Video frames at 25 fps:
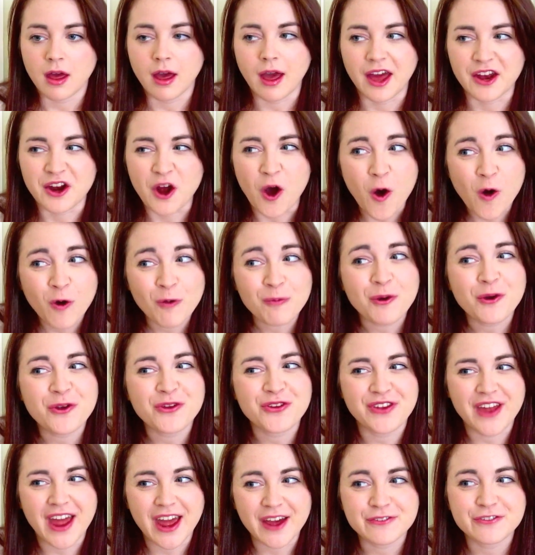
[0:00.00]
And
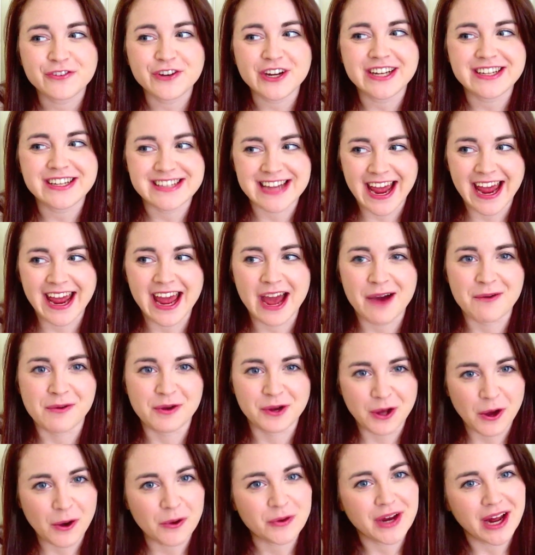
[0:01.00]
almost every day I
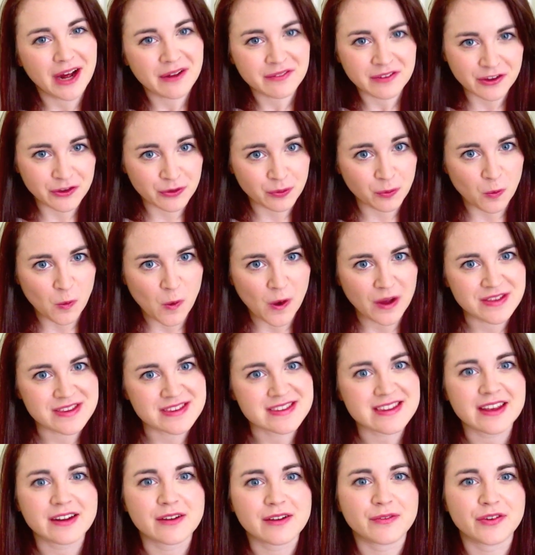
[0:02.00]
would go down this
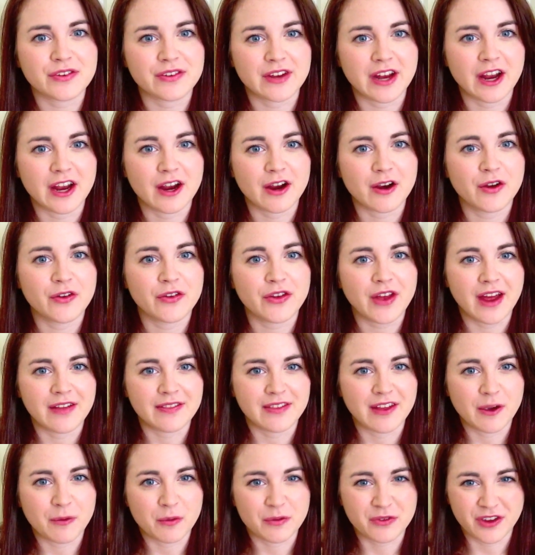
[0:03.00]
one set of stairs
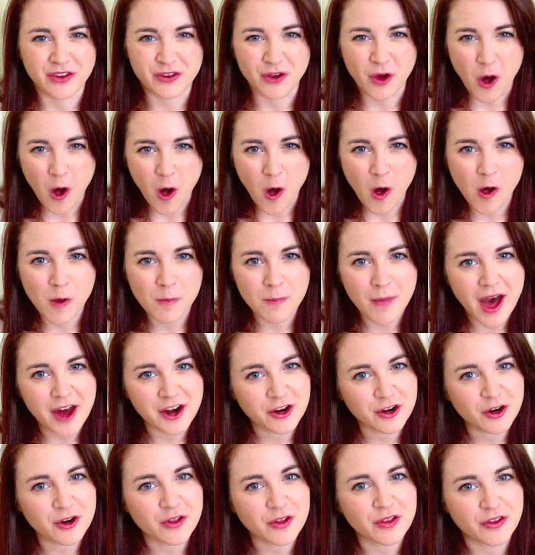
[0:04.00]
and there was this hall
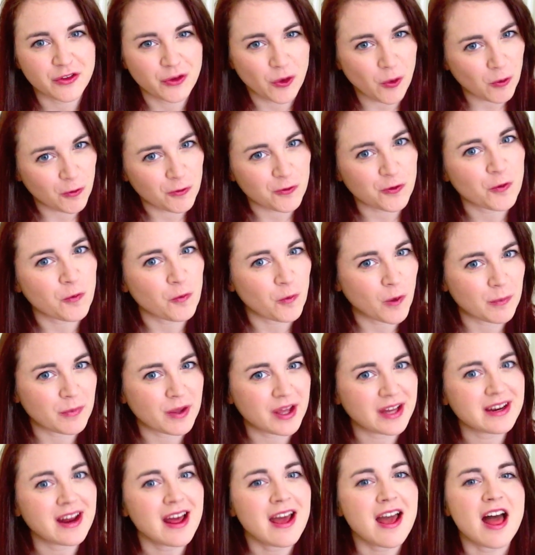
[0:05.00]
monitor, this older
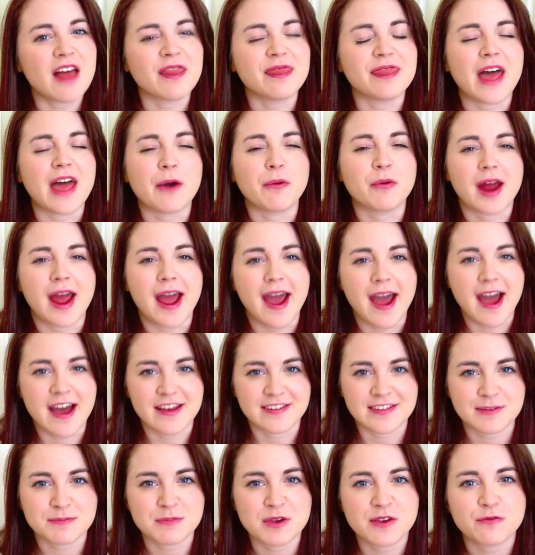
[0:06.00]
woman, that would
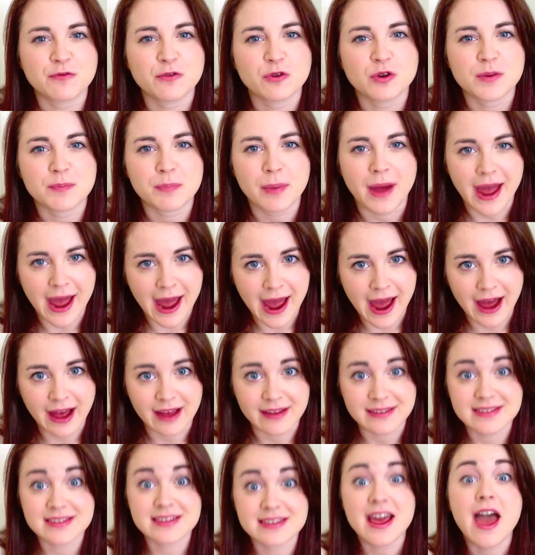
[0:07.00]
ask me for a
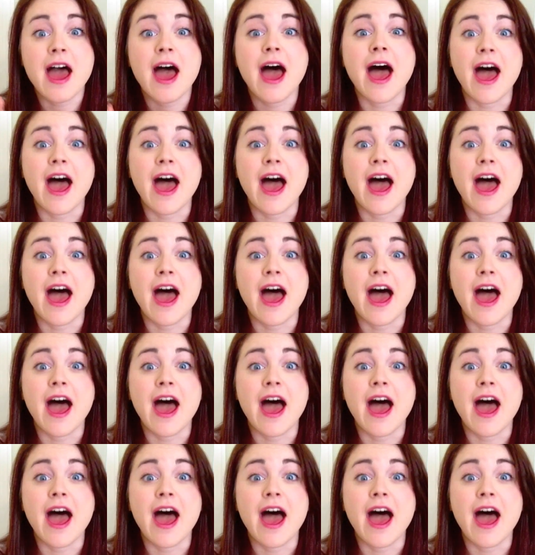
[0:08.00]
pass.